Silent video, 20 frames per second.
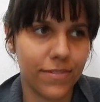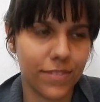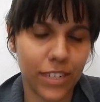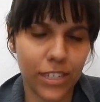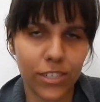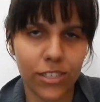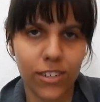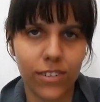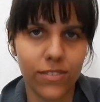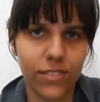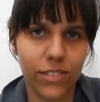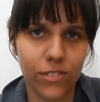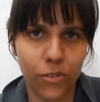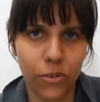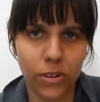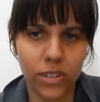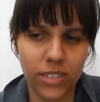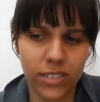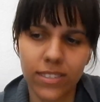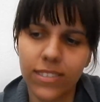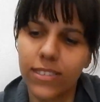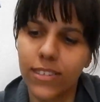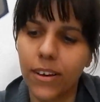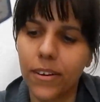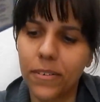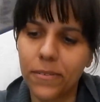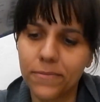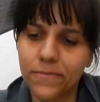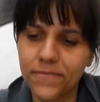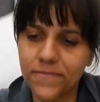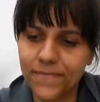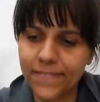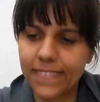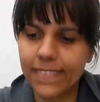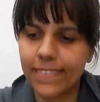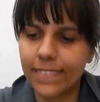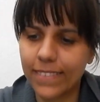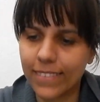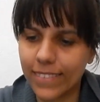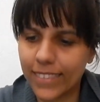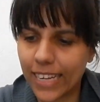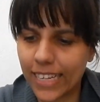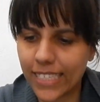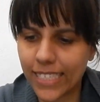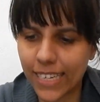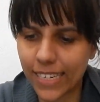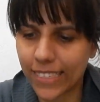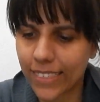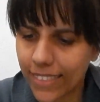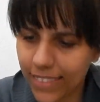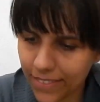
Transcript: fictional stories, so that's it.